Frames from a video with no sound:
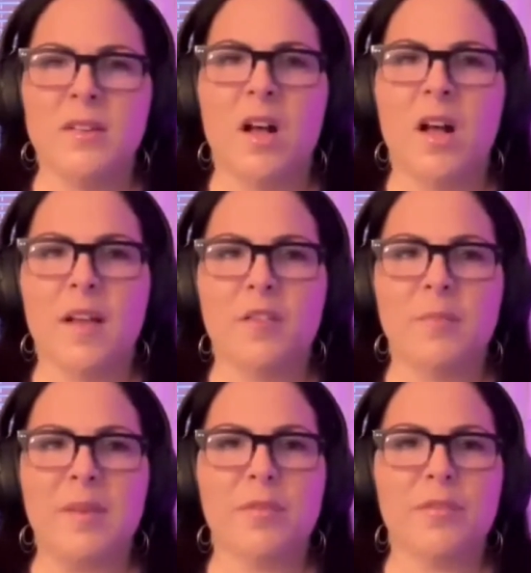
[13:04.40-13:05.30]
a lot of
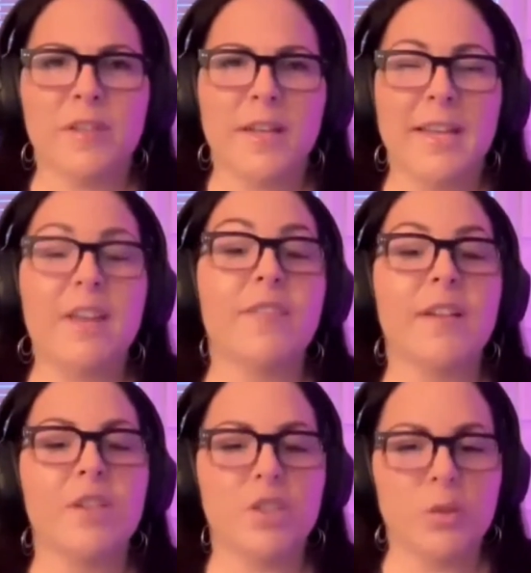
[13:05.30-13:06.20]
people feel like if they
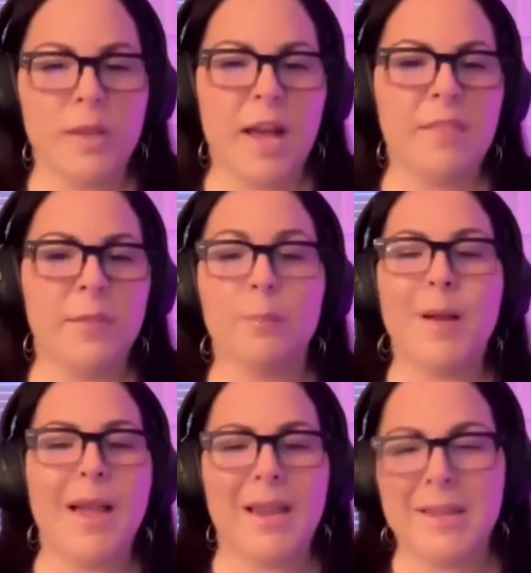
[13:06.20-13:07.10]
do that, they're
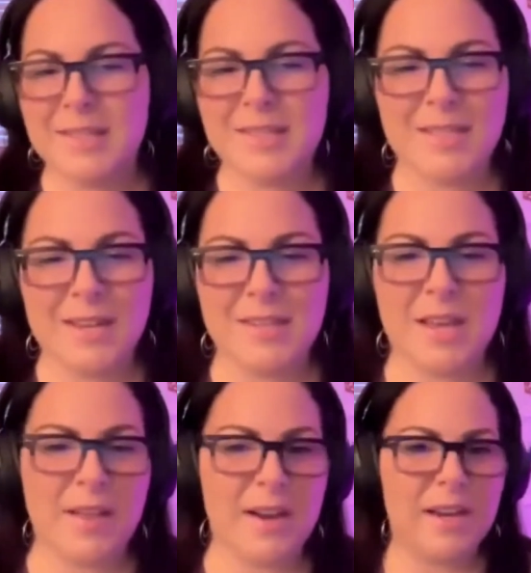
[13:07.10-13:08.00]
buying into this
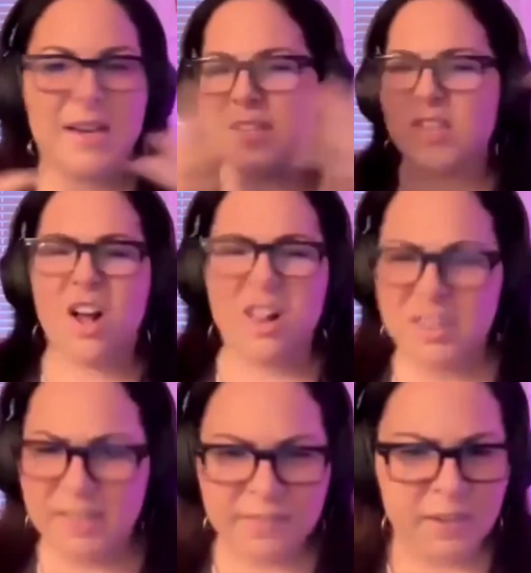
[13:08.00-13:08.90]
idea that it is all
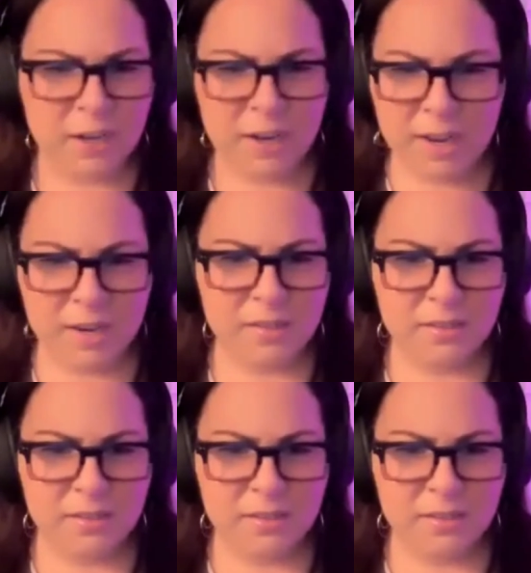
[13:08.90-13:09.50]
in their head.